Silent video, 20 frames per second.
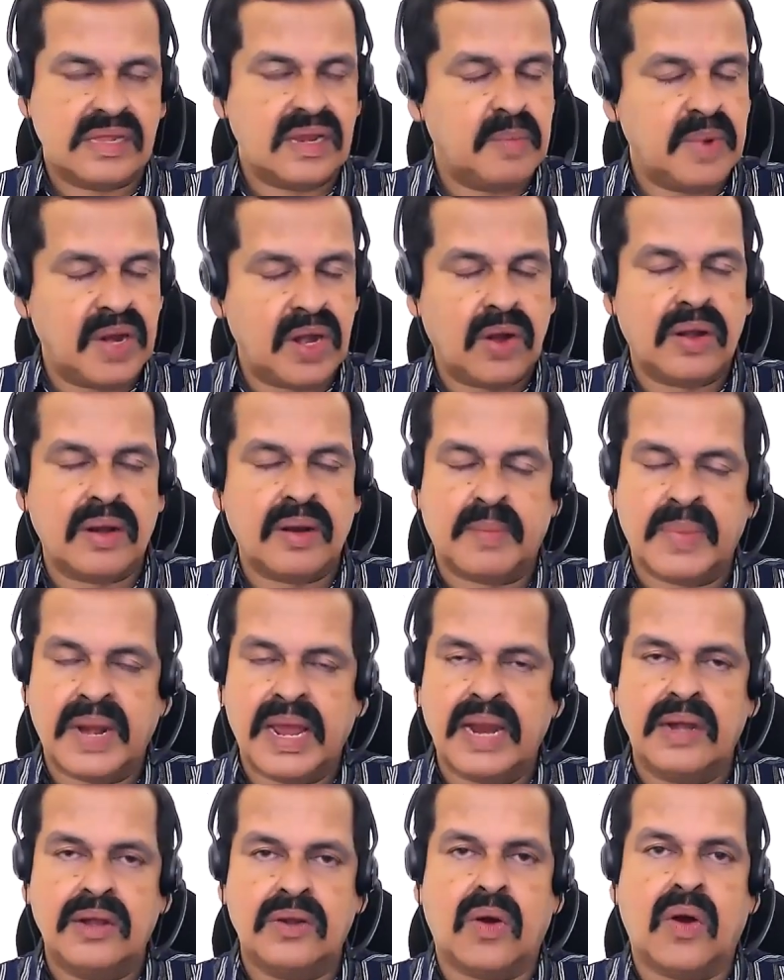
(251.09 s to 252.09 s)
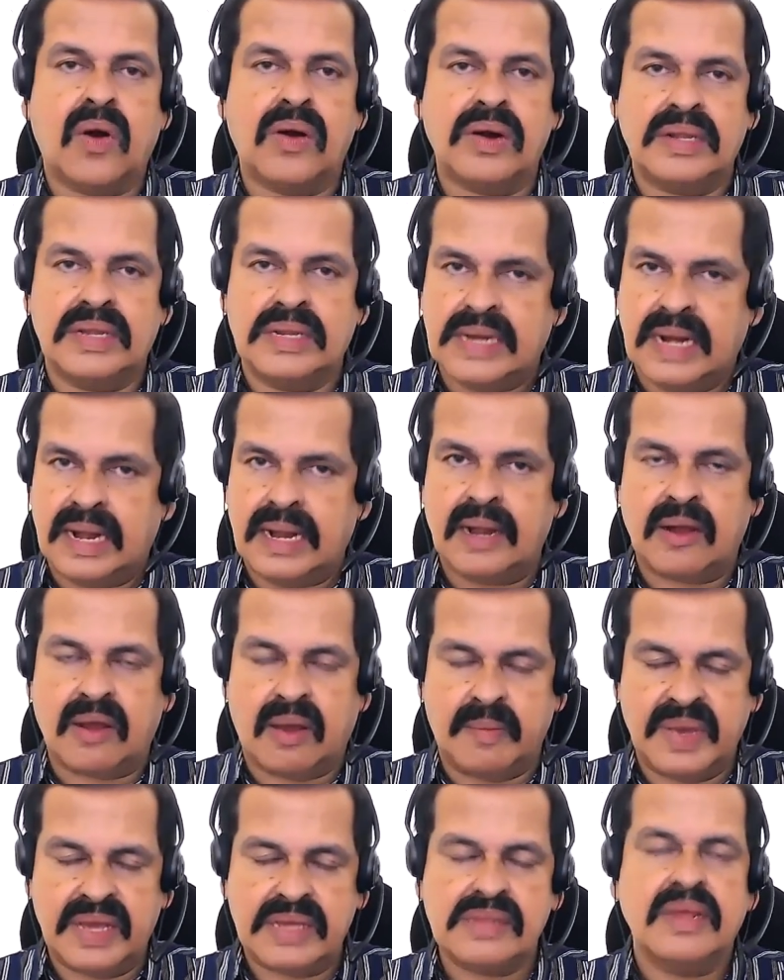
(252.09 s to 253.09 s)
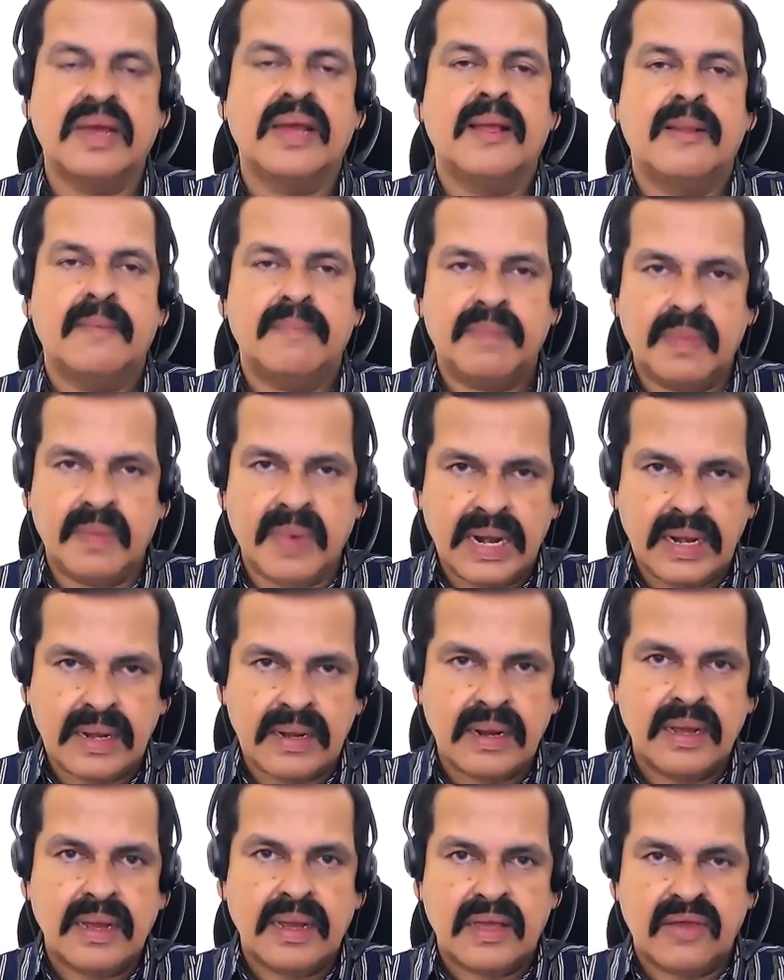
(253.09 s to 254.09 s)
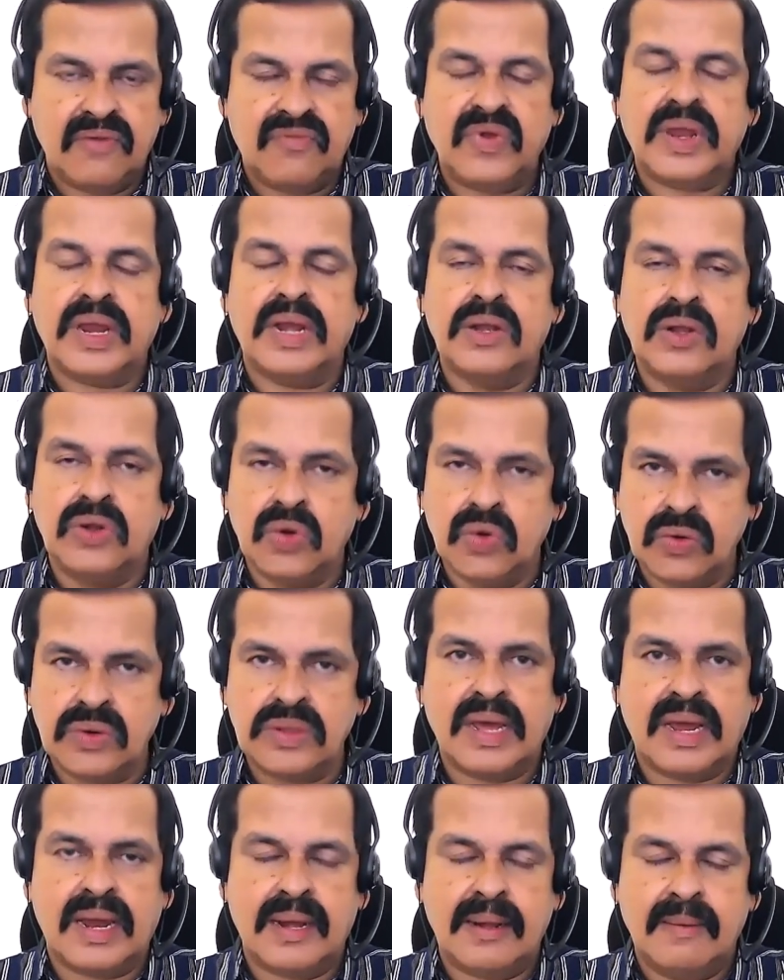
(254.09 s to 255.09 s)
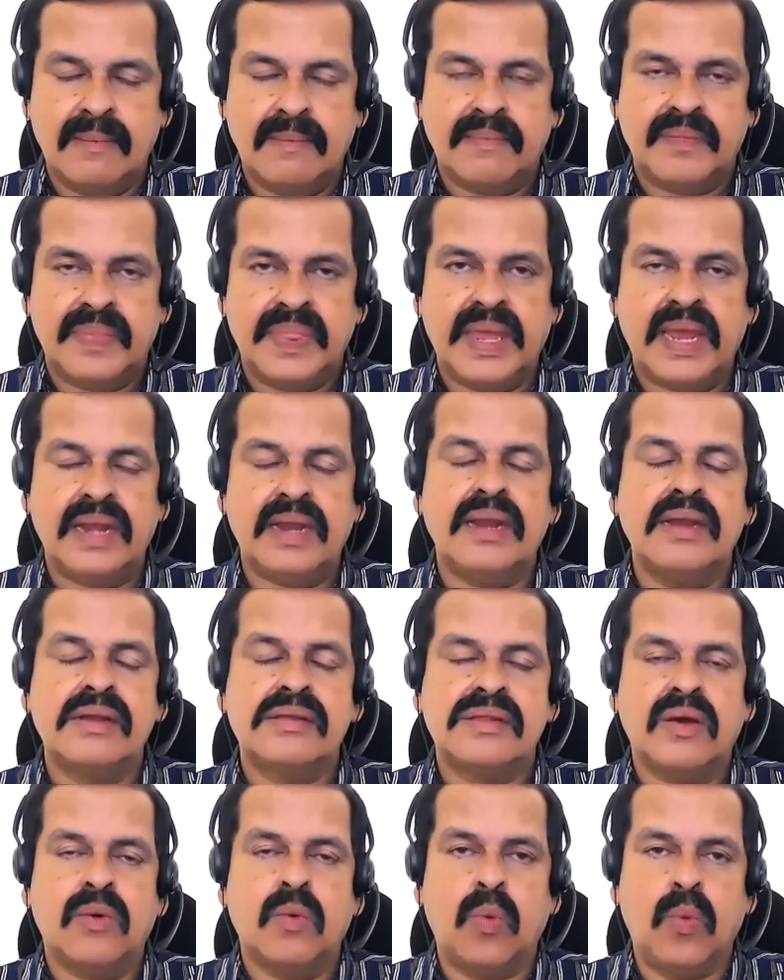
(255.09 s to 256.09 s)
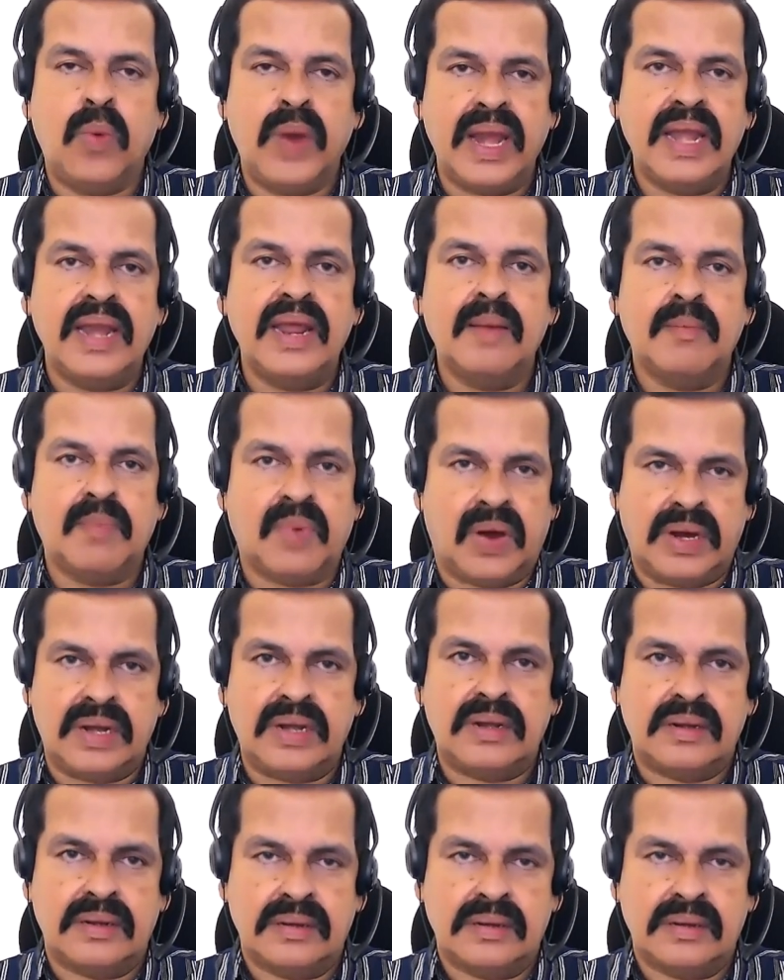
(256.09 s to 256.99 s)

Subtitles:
It may not apply to all the general topics, but if you can do that, then it's a winning point.